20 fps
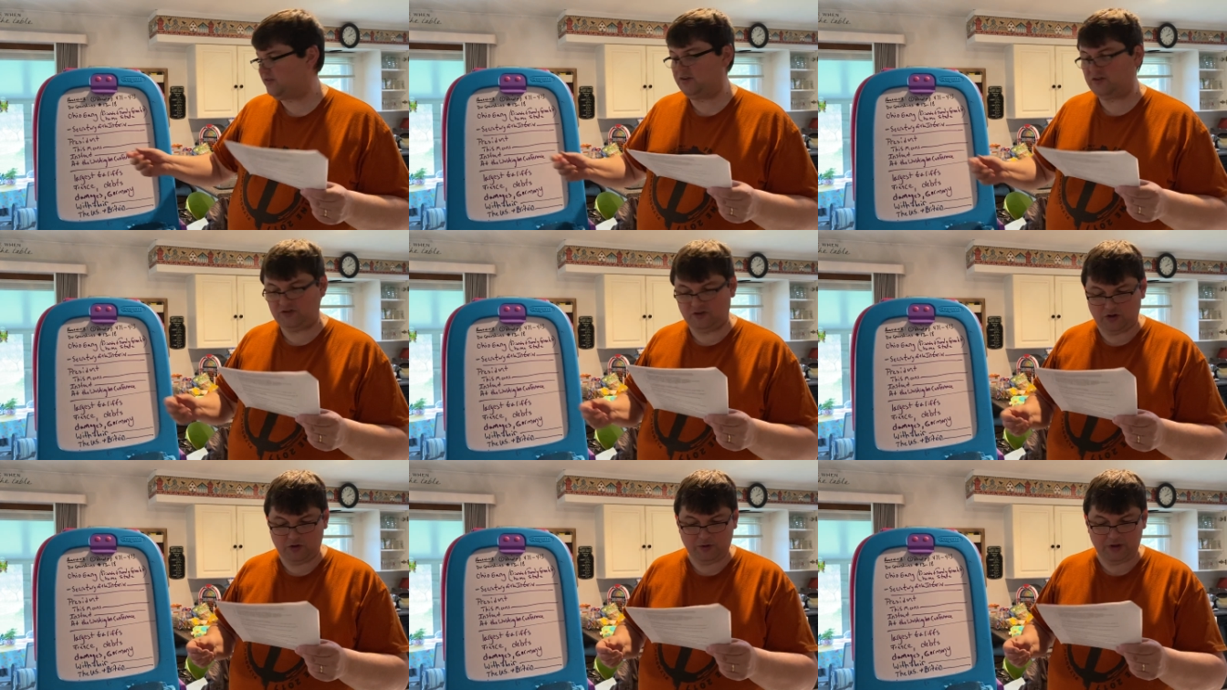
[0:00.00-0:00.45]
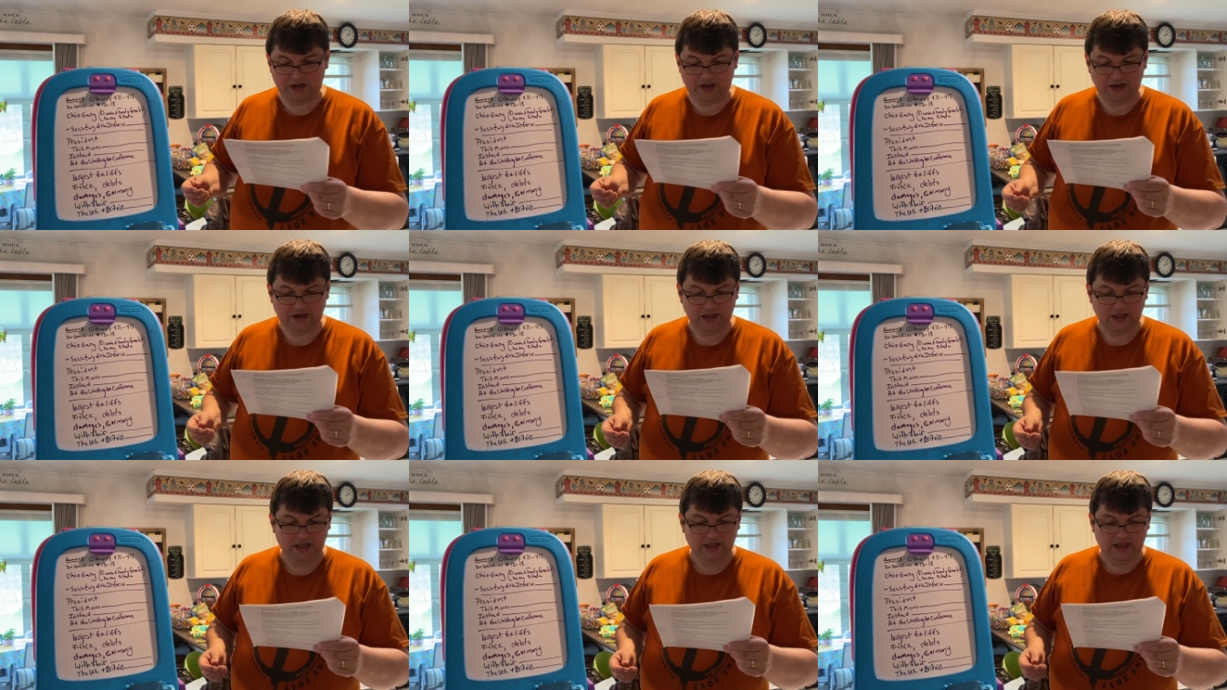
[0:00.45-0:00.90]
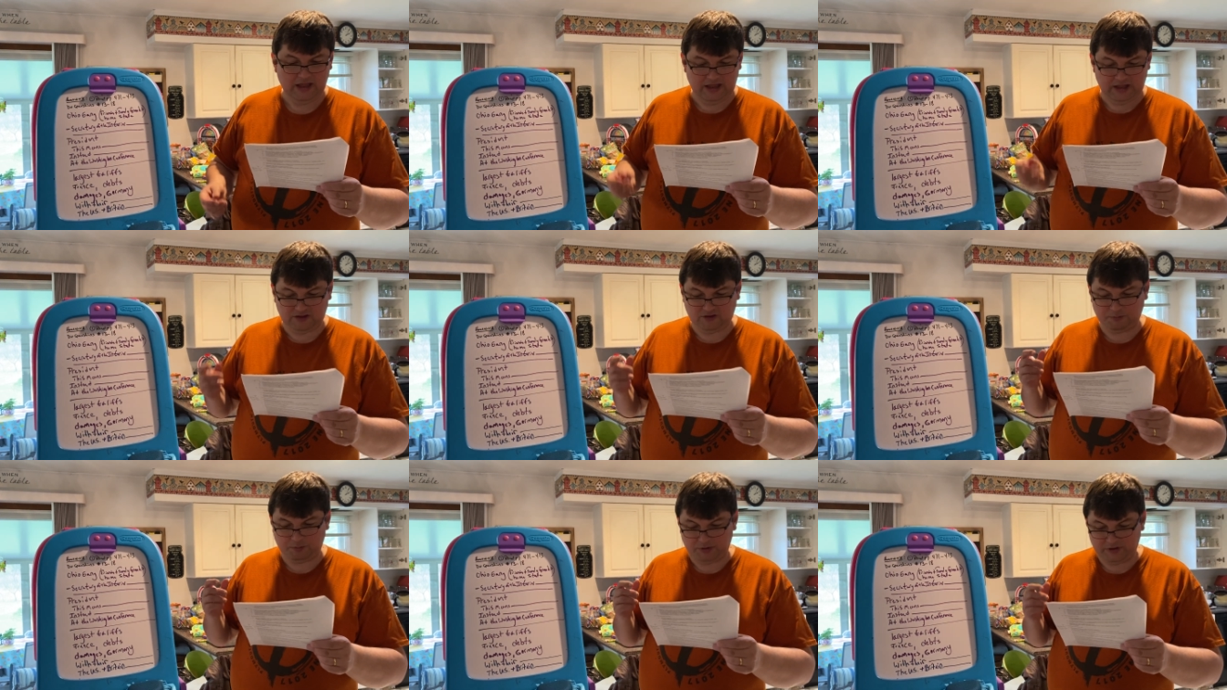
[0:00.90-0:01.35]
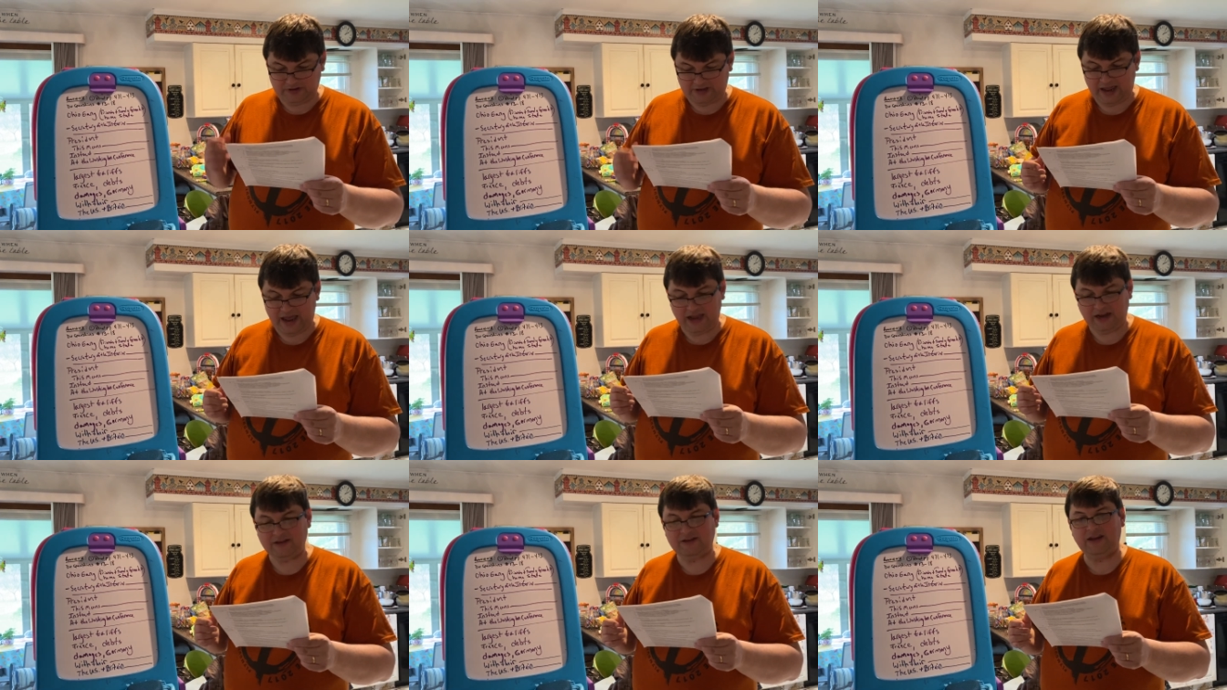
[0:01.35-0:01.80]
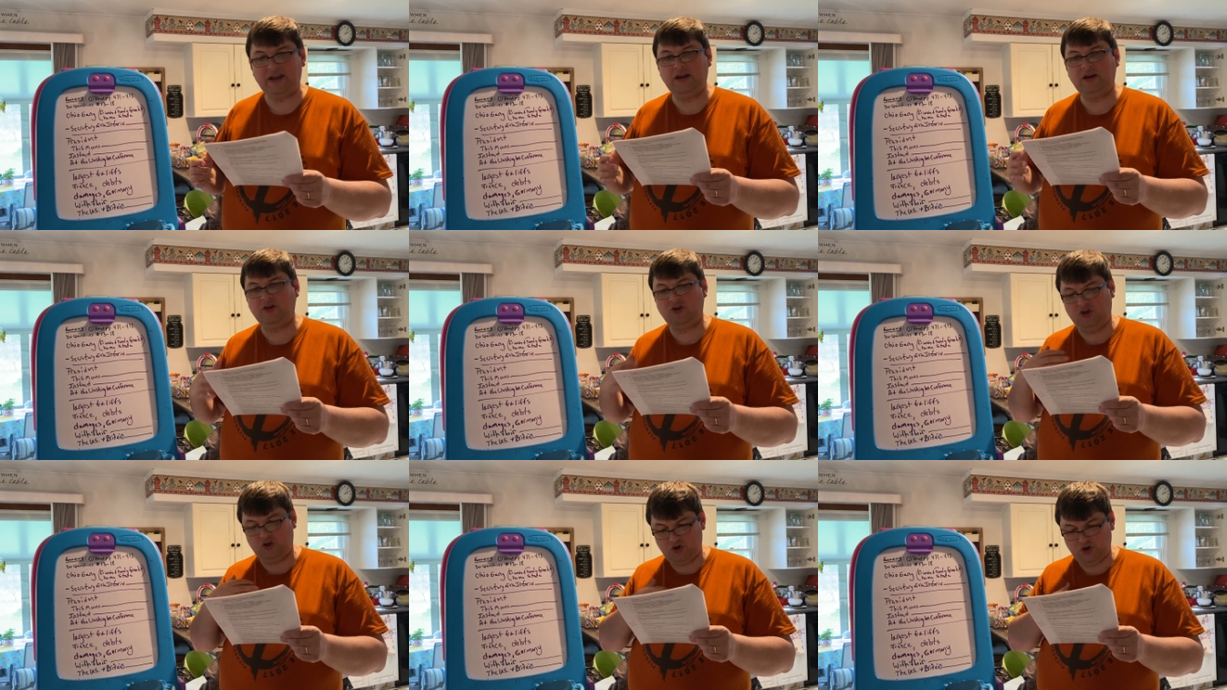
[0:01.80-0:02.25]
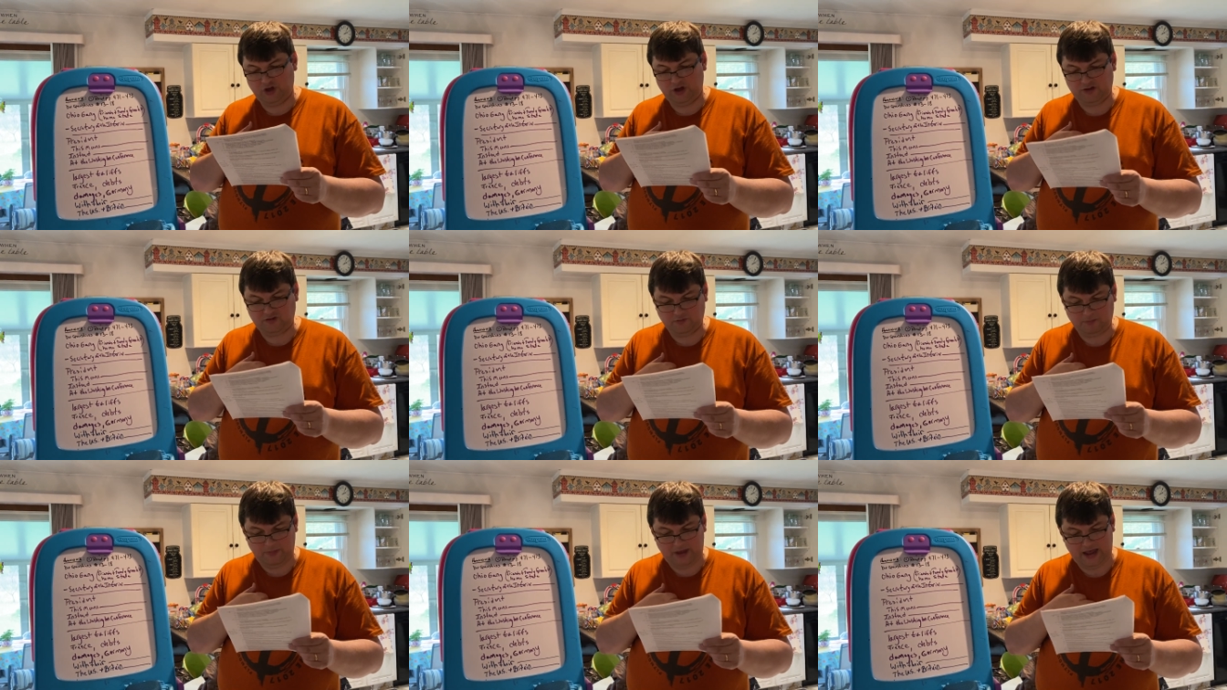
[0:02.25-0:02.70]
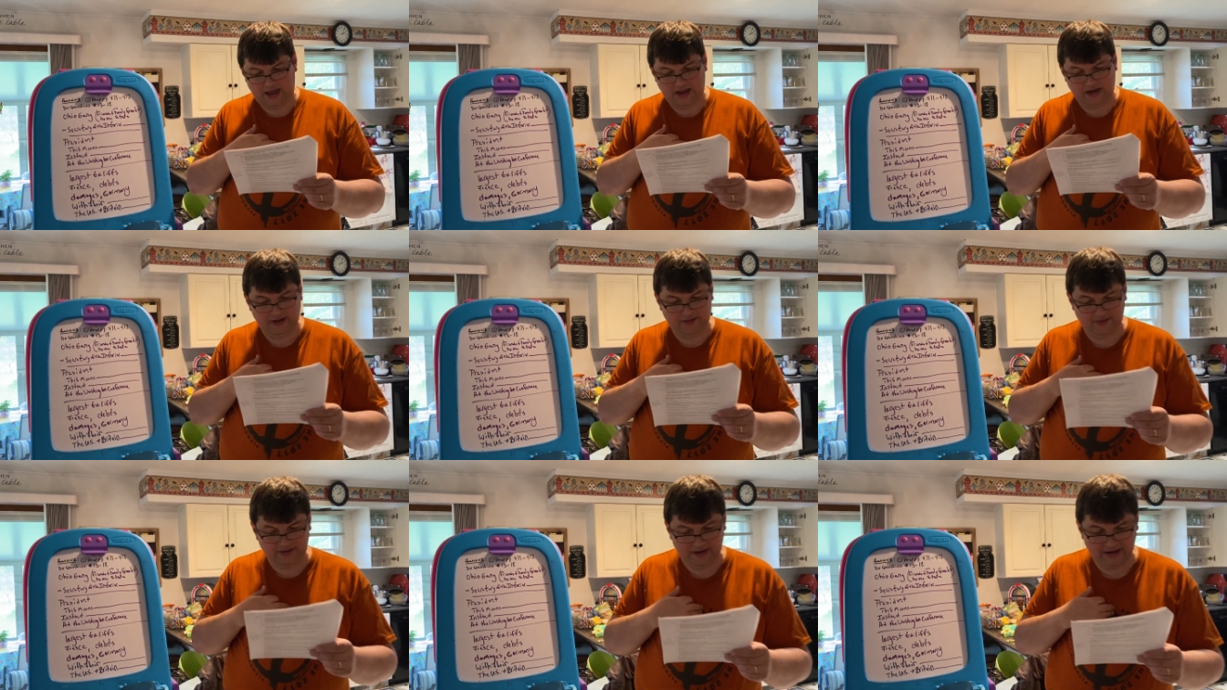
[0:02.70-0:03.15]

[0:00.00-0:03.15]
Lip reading: it doing? It's protecting goods made in the